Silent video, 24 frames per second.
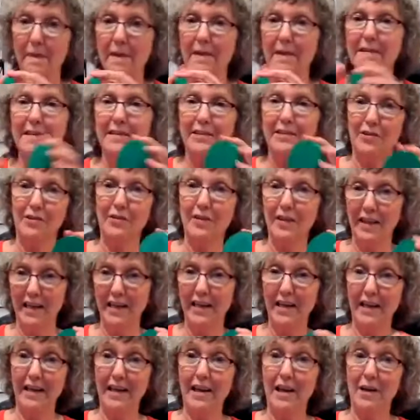this
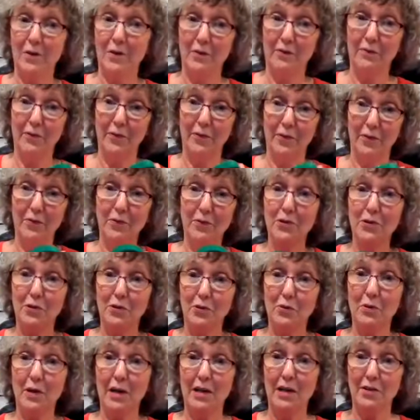lid I got off a
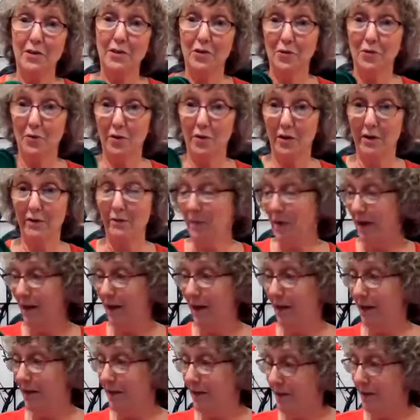32-ounce jar of
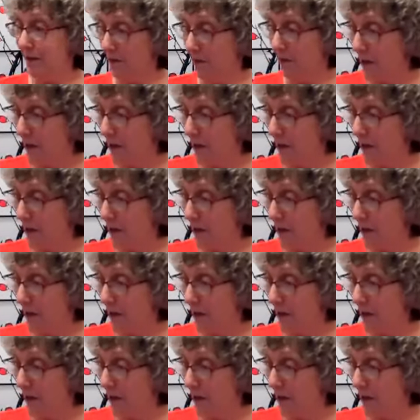mayonnaise.